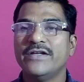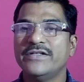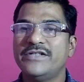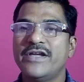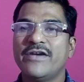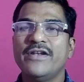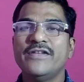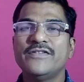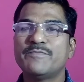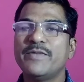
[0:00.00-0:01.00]

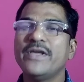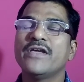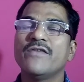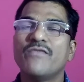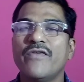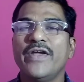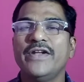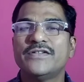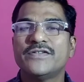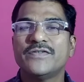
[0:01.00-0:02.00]
Generally speaking,
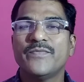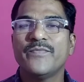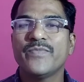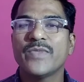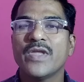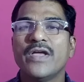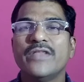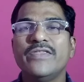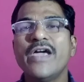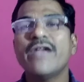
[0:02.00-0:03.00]
friends,
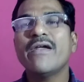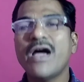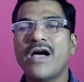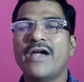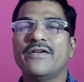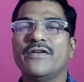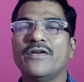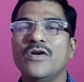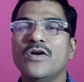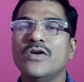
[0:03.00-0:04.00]
there are
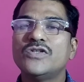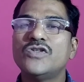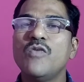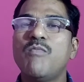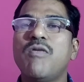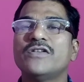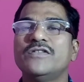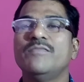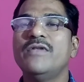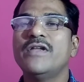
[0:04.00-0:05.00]
two
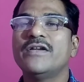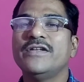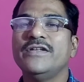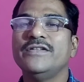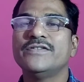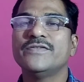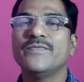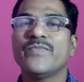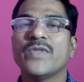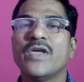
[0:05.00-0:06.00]
possibilities
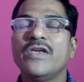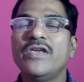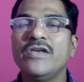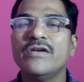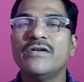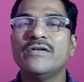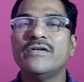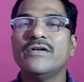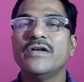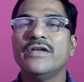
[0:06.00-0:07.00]
here
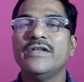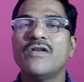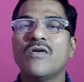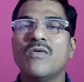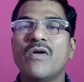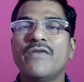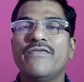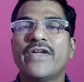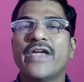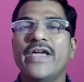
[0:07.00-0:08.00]
in the
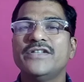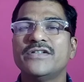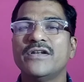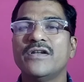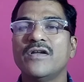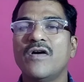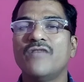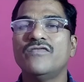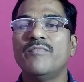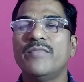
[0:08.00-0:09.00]
glorification
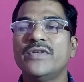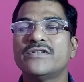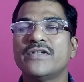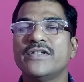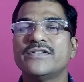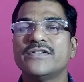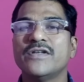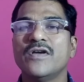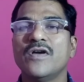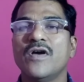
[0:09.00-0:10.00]
of the mistress
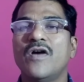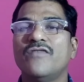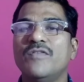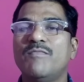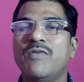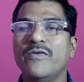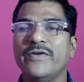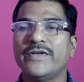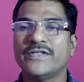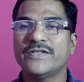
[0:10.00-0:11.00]
of the
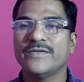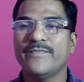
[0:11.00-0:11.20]
poet.